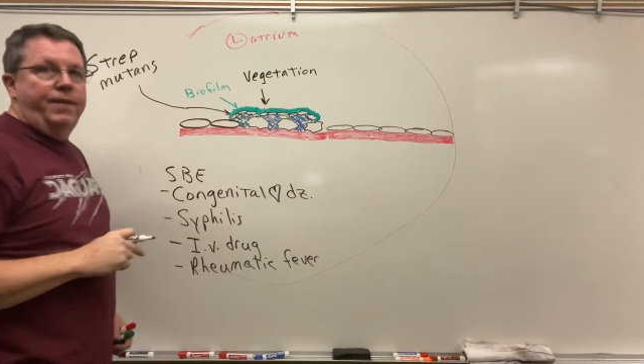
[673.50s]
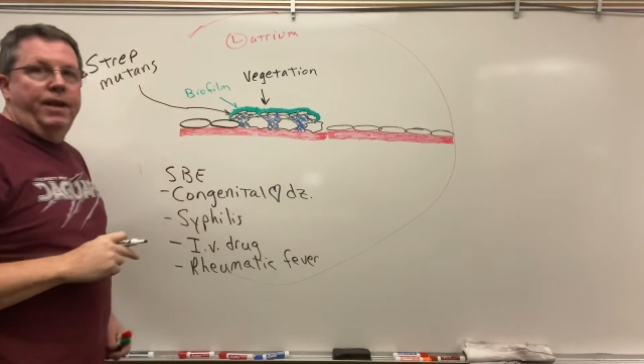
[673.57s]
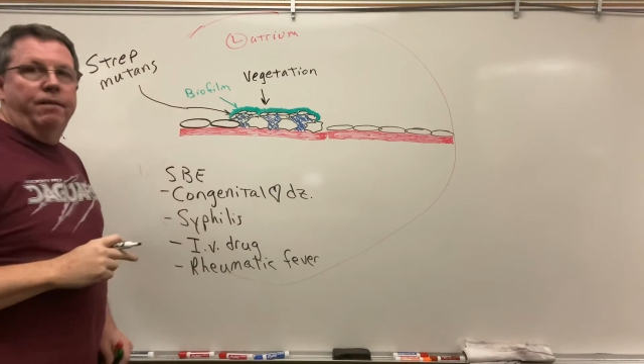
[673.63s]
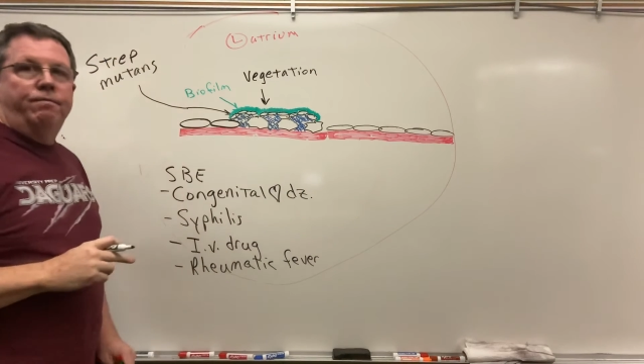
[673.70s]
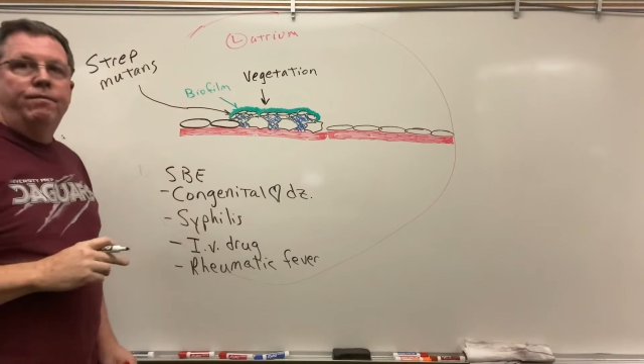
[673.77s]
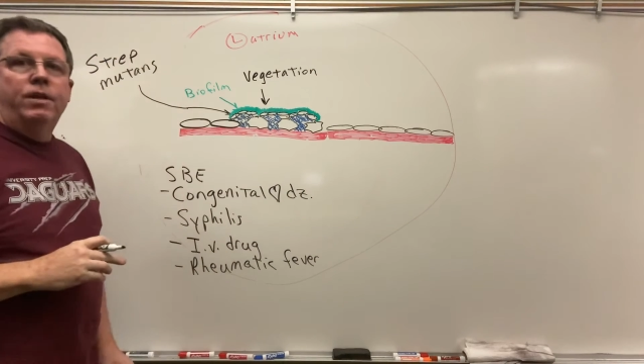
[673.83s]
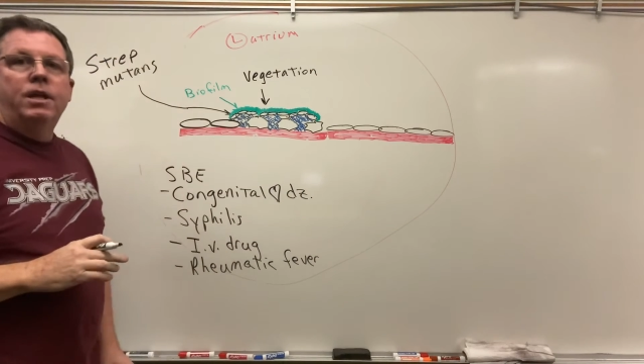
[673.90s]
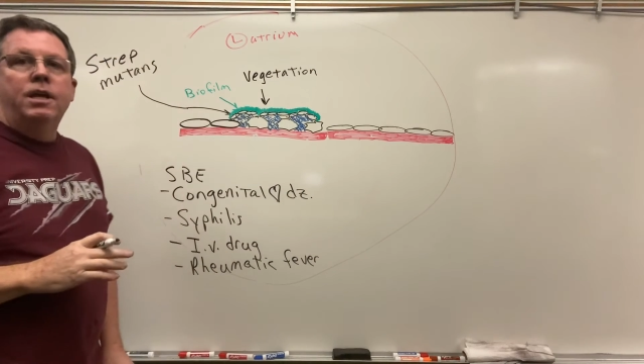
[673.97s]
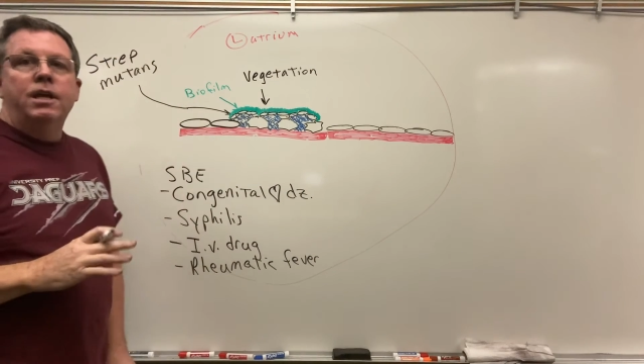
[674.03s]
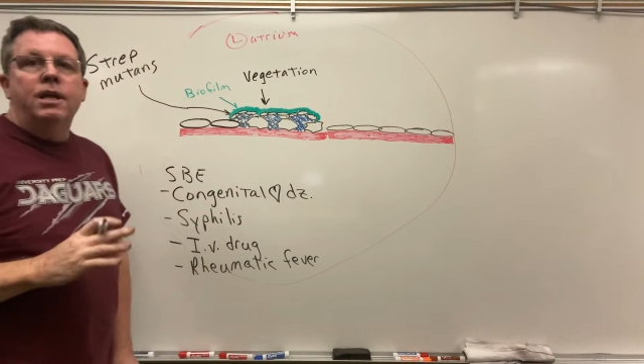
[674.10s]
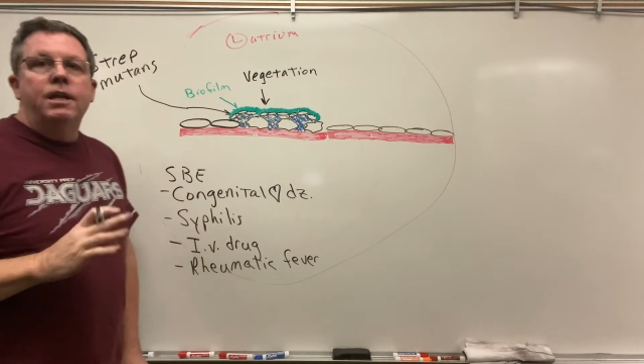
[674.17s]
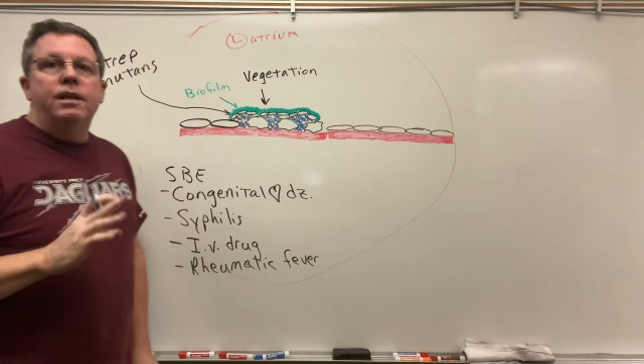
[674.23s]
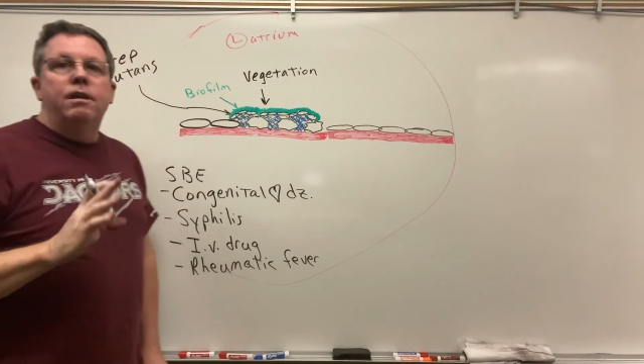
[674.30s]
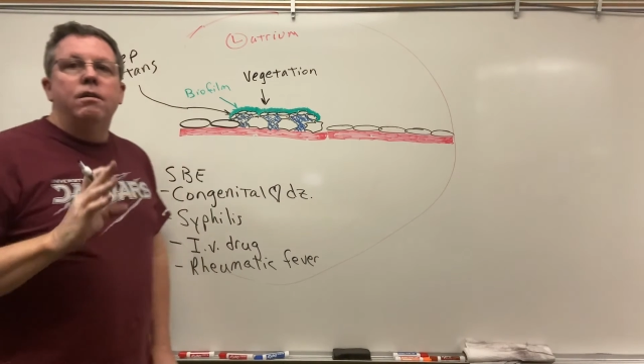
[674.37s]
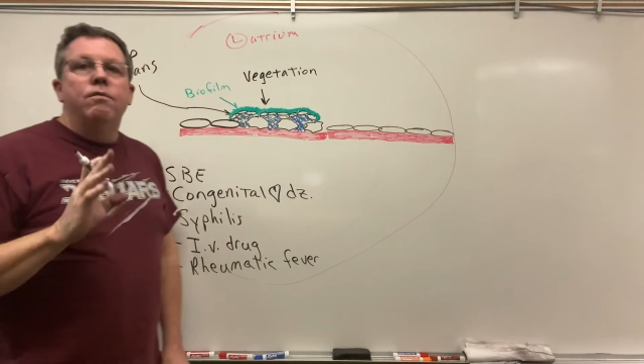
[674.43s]
there.
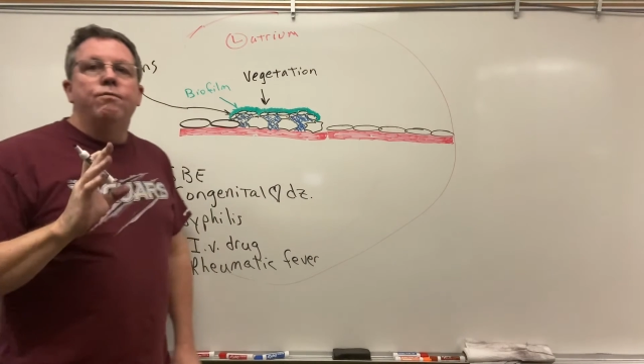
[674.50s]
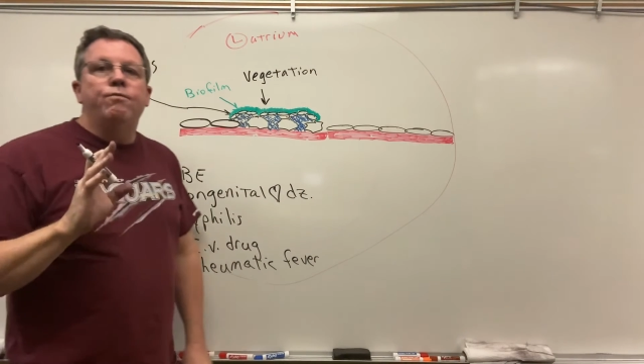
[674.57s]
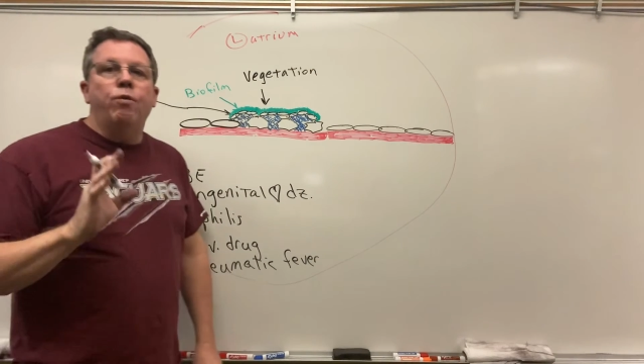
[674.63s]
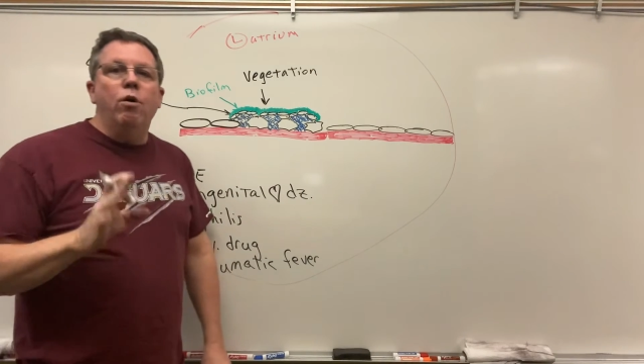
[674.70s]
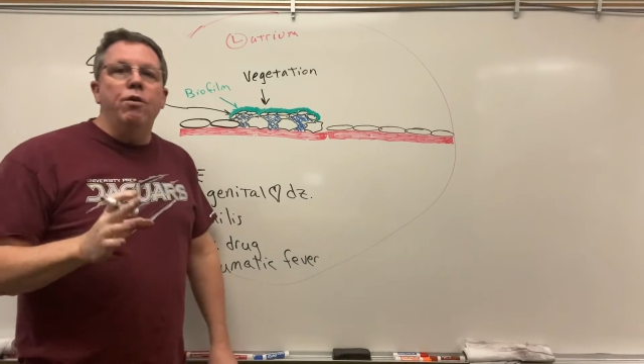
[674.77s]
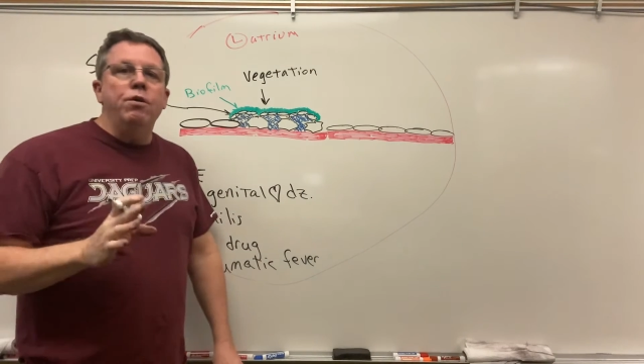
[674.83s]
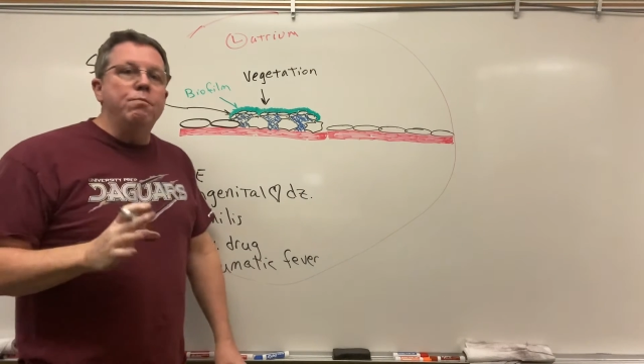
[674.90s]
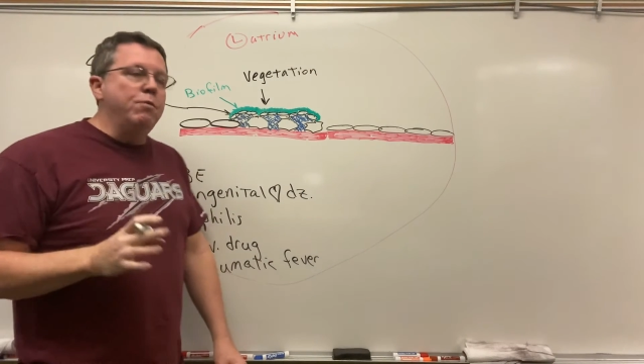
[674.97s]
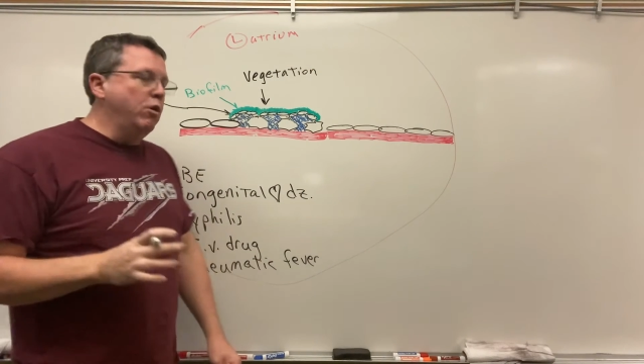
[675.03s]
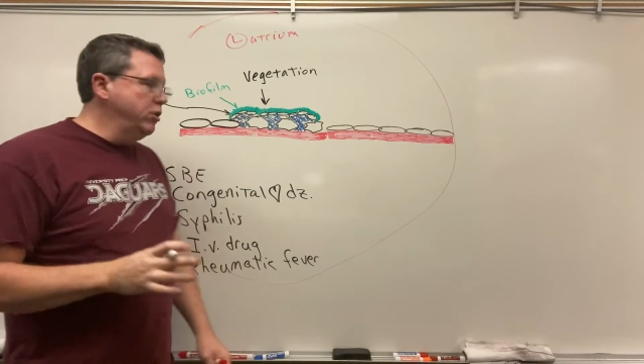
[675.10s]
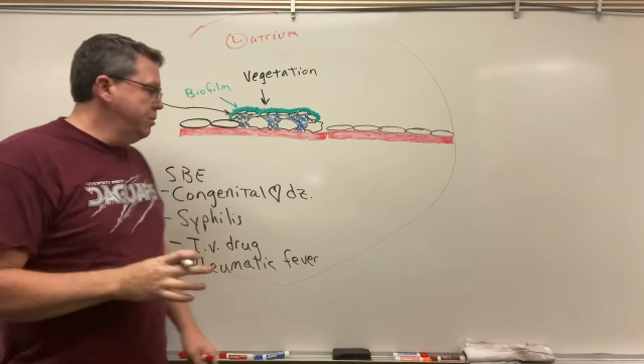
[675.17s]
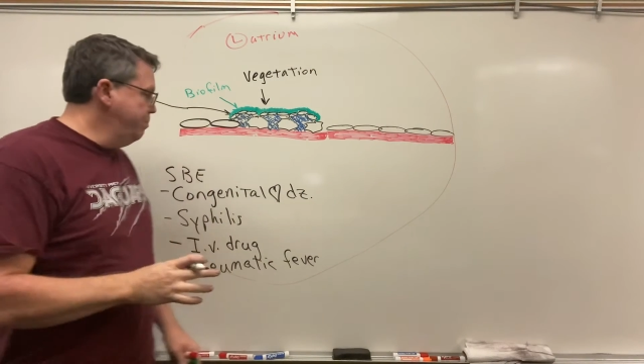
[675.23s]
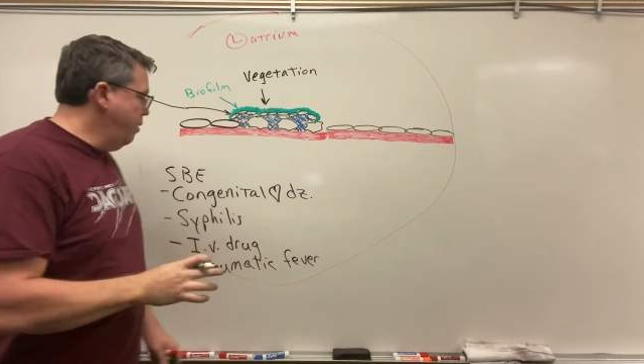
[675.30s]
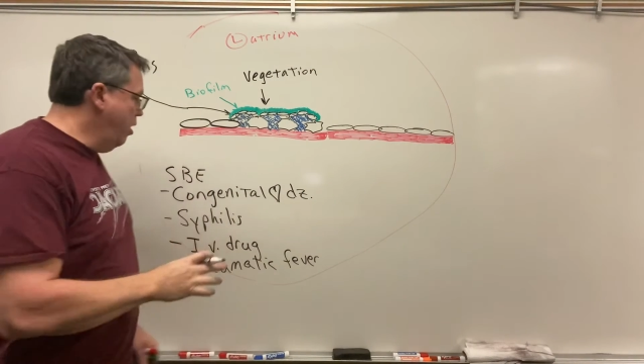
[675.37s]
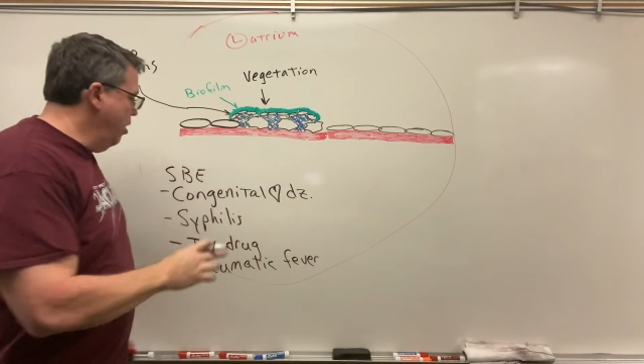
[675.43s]
For the
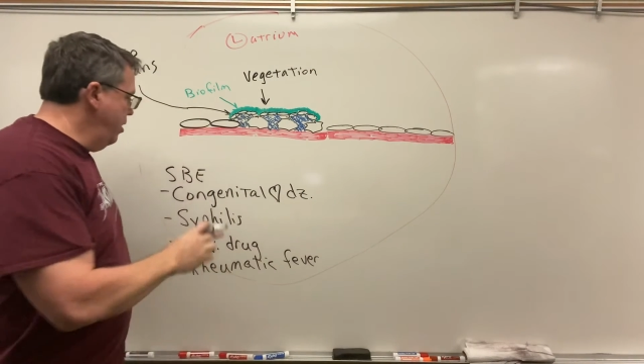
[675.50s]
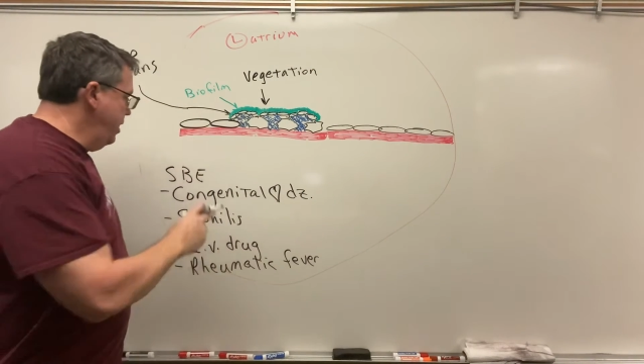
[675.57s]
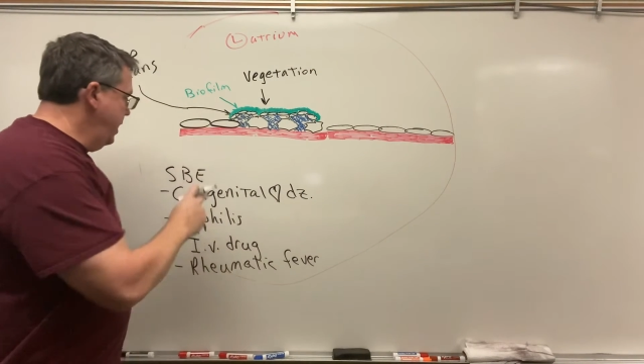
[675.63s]
most part,